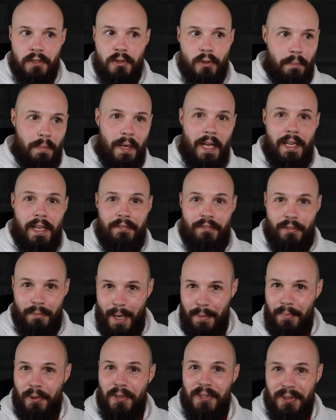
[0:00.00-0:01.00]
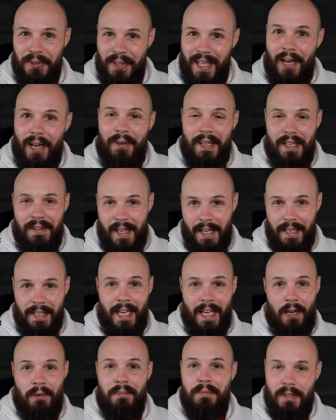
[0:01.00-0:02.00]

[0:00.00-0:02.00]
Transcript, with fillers: So I'm paying for my personal account and that account.